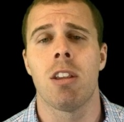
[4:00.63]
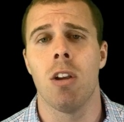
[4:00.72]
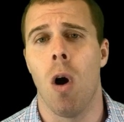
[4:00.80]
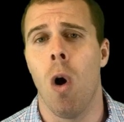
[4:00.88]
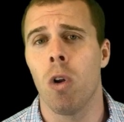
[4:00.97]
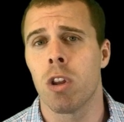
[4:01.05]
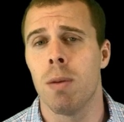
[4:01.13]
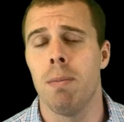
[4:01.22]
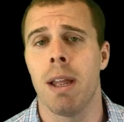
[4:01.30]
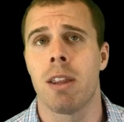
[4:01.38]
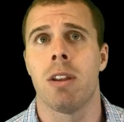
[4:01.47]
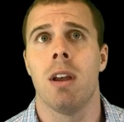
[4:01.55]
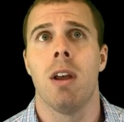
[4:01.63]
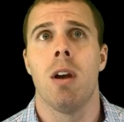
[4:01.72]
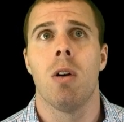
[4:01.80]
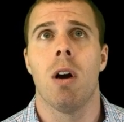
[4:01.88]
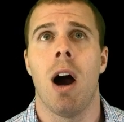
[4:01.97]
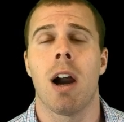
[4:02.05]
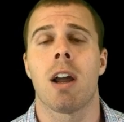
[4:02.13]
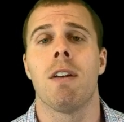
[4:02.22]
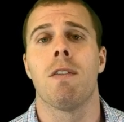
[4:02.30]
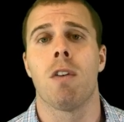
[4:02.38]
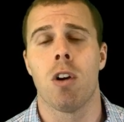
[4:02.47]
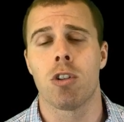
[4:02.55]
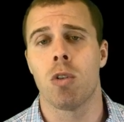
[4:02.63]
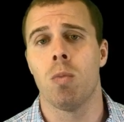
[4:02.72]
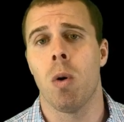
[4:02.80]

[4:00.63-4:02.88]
is the ultimate conversion,